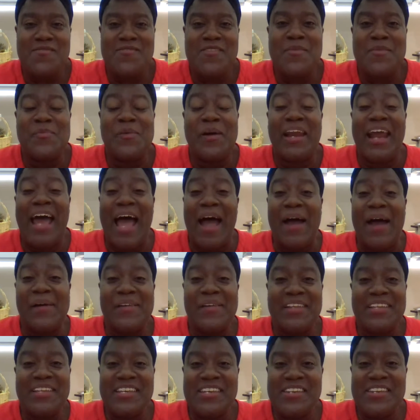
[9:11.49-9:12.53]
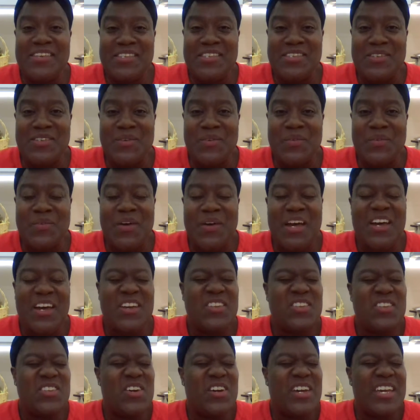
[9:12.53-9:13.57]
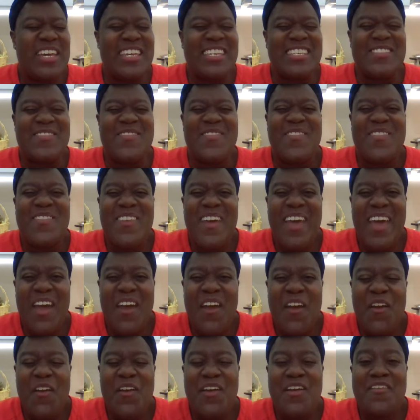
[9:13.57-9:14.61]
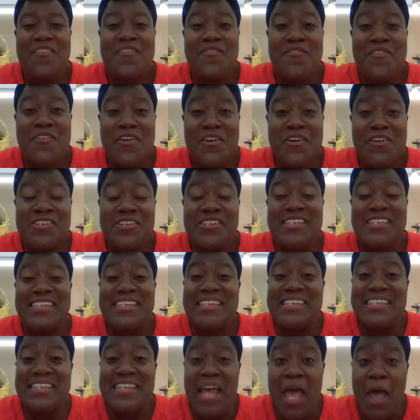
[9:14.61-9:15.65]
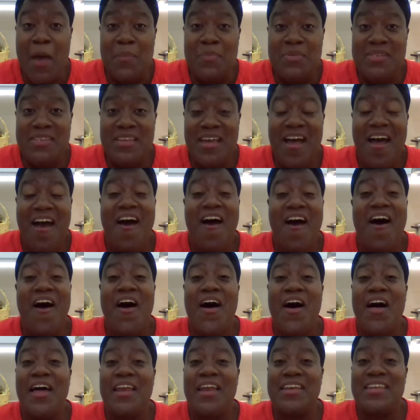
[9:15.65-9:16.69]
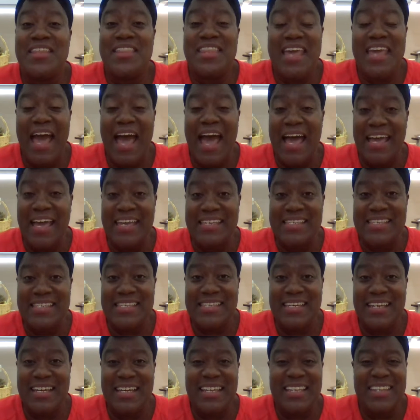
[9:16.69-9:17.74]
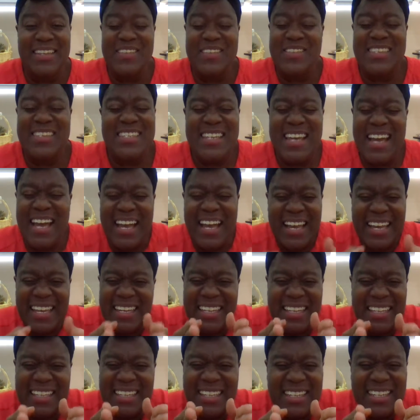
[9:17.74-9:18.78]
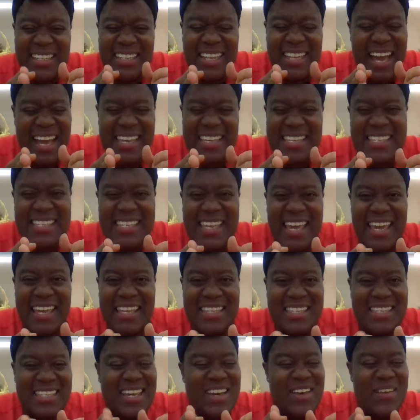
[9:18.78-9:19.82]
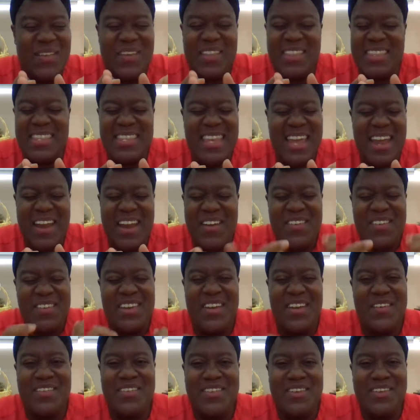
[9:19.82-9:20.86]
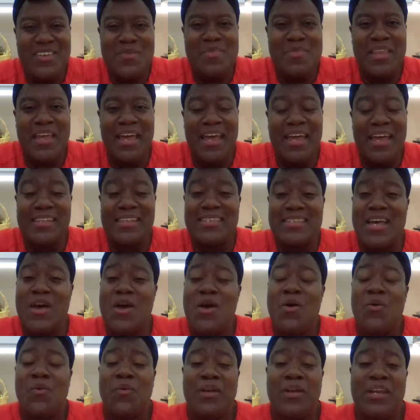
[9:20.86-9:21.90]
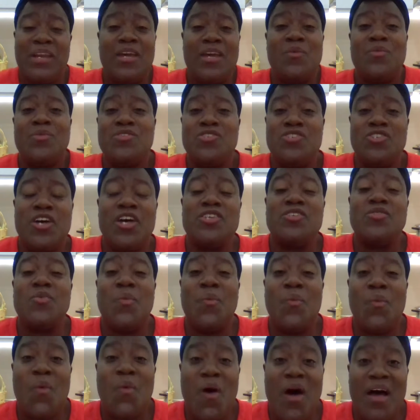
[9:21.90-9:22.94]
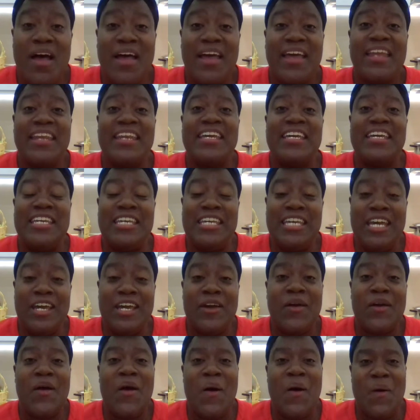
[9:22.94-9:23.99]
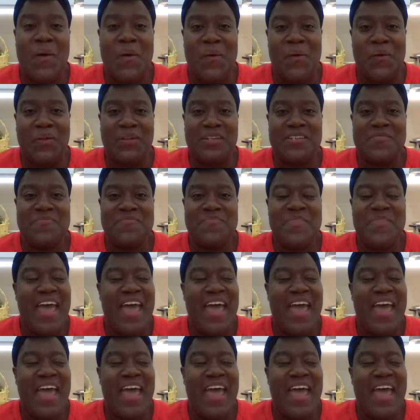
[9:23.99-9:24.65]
from when Our Little Sous took his very first steps onto the ice on those tiny little ice skates with narrow little blades when he was just 1 year old.